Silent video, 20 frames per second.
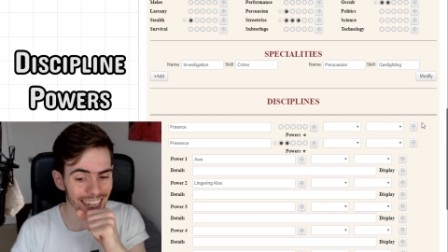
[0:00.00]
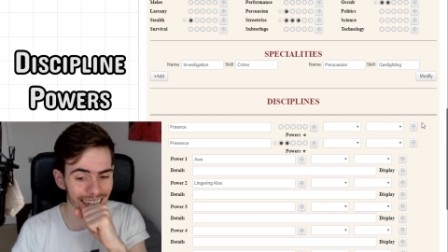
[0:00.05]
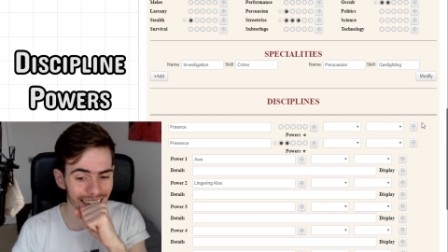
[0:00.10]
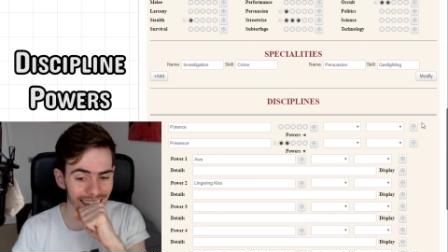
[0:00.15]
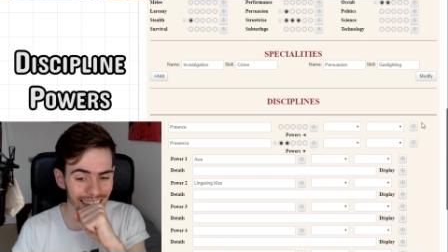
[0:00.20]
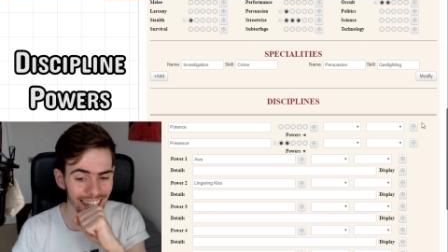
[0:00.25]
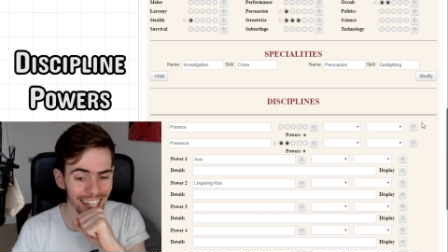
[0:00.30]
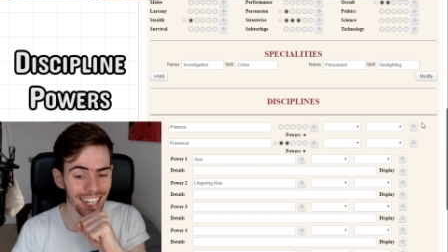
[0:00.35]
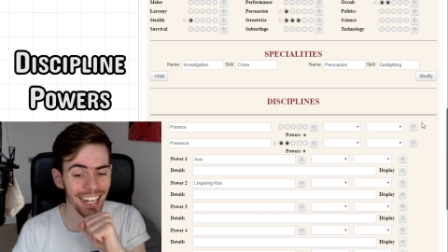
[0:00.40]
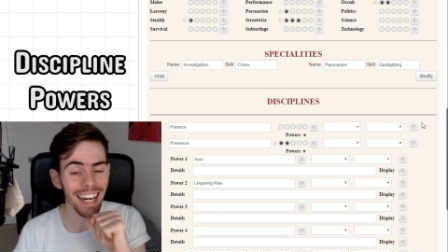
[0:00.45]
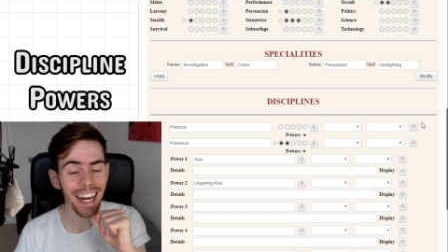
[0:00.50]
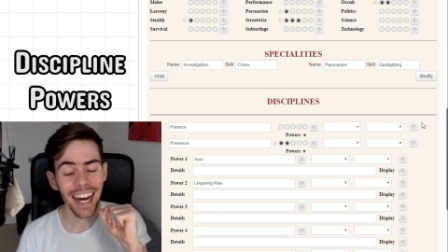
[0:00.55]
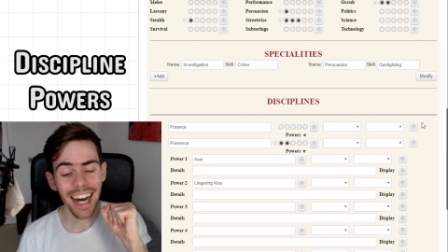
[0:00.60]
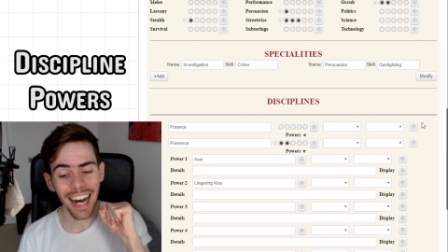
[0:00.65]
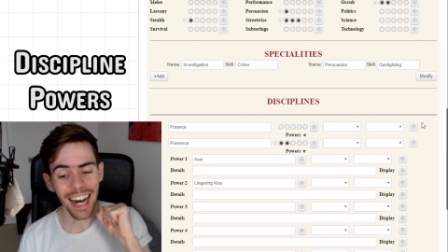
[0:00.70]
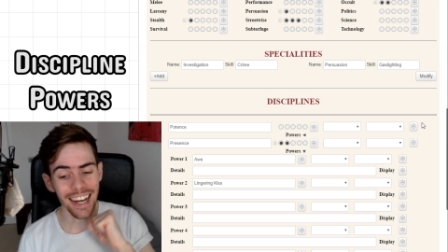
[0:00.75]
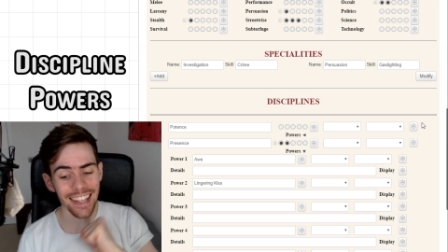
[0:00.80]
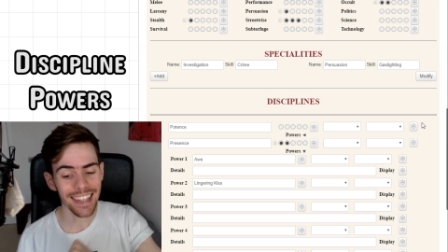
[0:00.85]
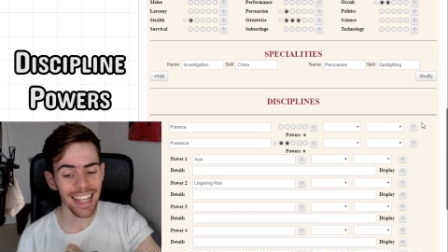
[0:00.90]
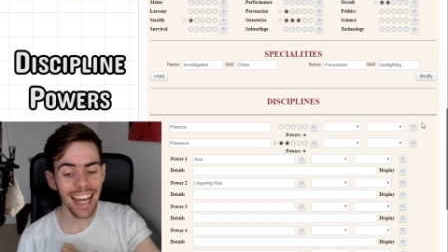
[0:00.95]

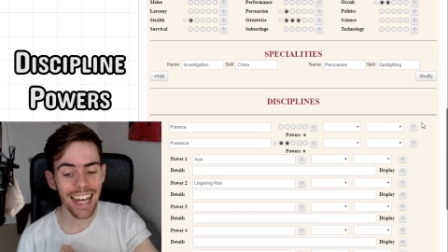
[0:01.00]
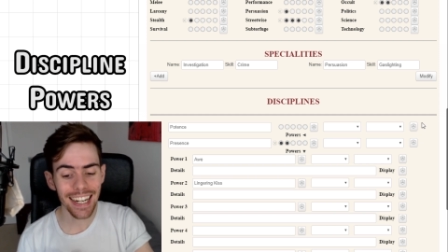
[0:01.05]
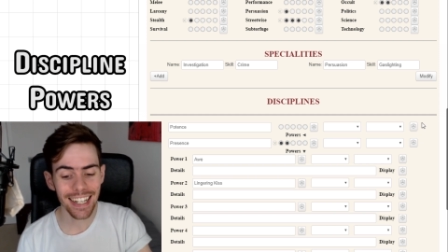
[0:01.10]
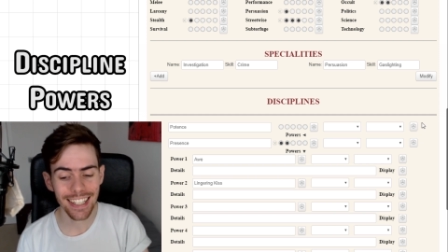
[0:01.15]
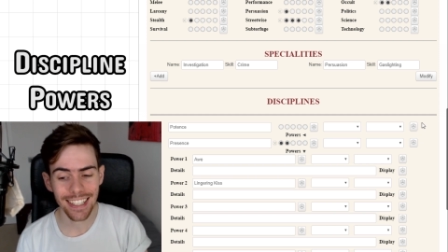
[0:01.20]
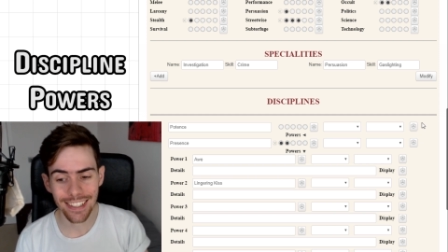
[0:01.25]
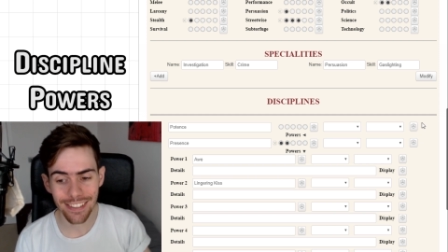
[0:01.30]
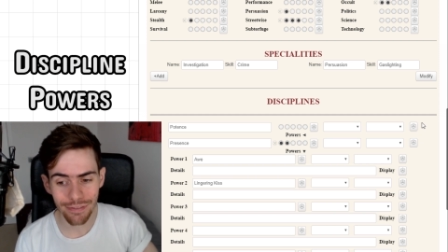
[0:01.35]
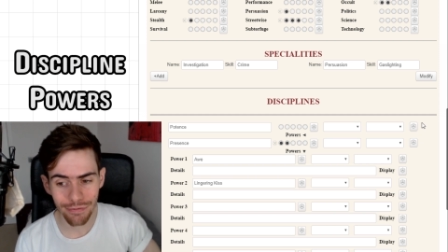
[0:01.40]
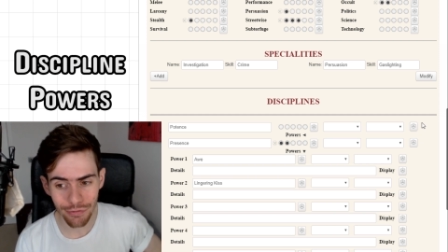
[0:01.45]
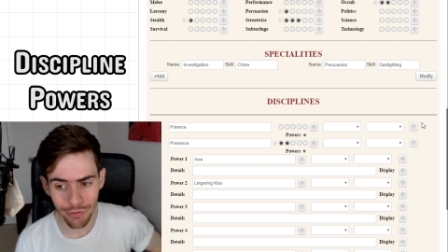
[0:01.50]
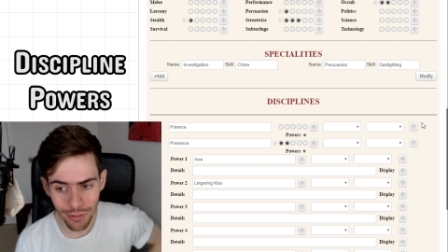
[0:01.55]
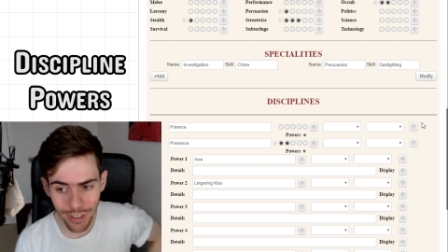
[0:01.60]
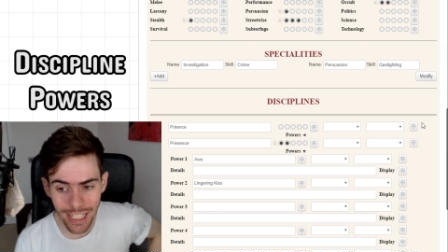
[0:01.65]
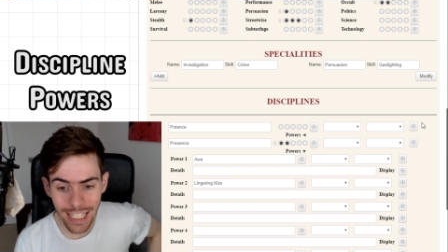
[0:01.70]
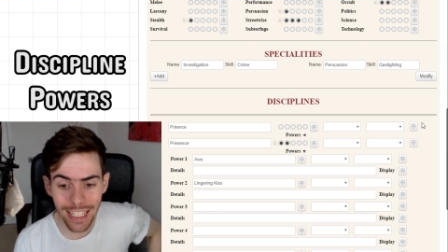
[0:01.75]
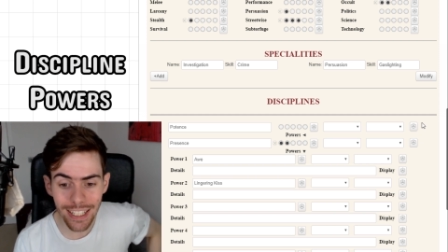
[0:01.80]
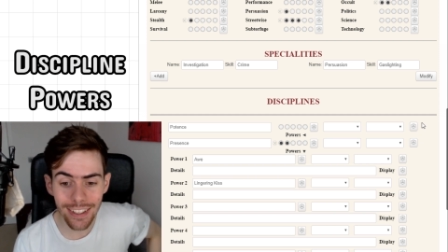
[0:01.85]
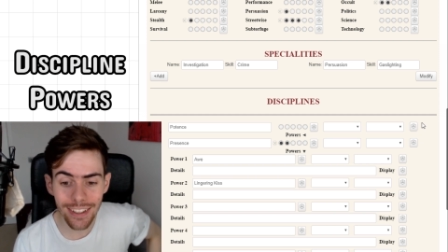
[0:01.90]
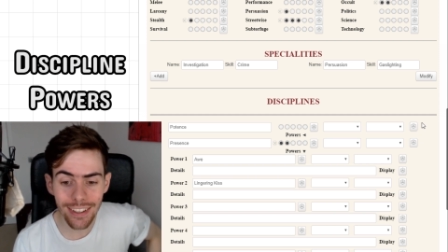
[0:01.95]
and that can
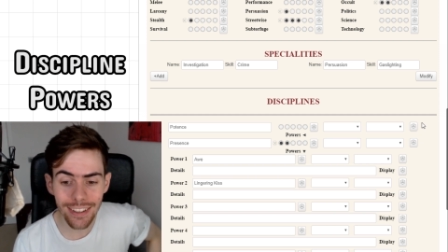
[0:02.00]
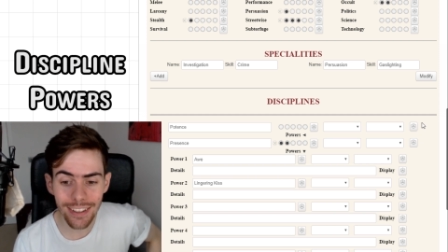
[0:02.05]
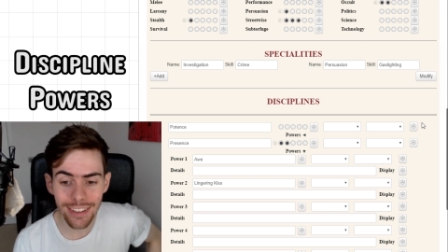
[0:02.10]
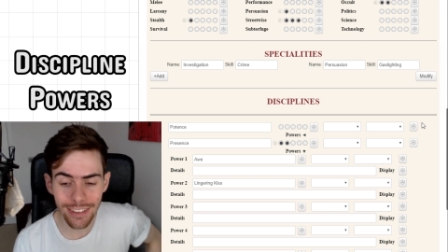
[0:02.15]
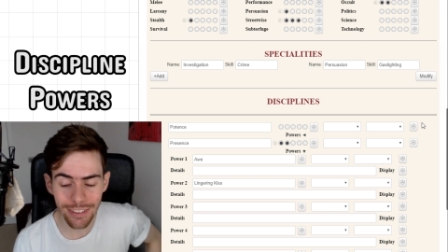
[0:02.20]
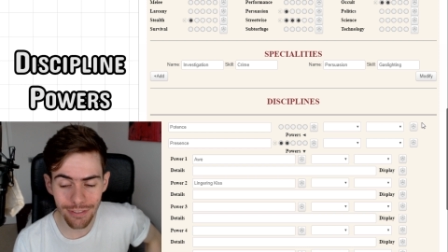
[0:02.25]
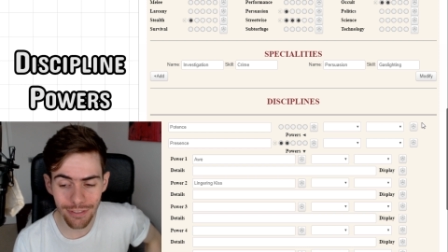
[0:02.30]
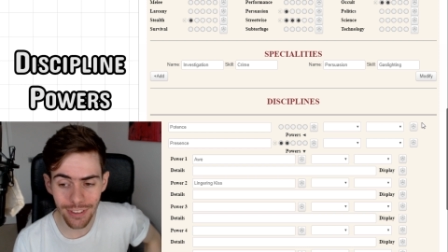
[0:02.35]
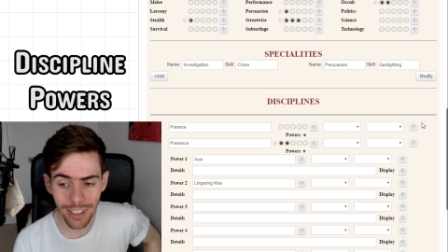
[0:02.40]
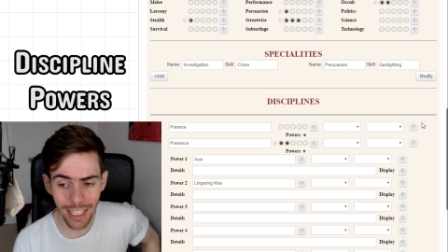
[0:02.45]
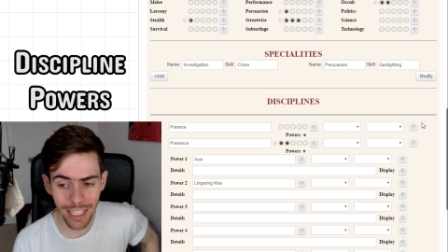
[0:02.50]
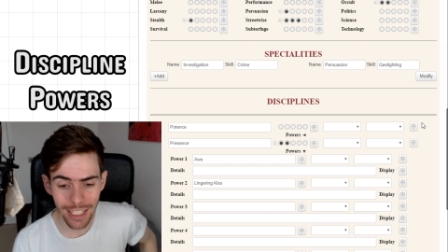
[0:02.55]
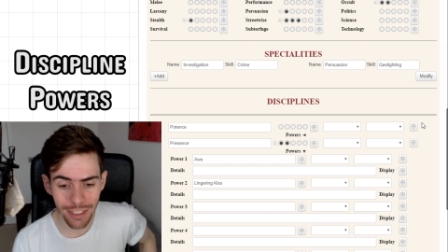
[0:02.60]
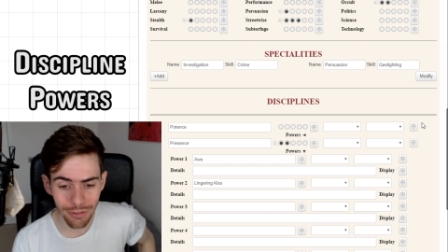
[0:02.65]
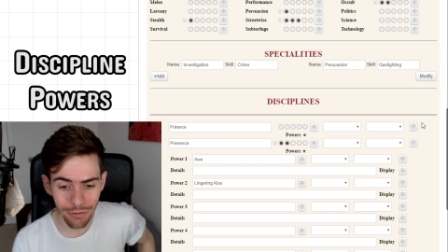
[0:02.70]
real uh,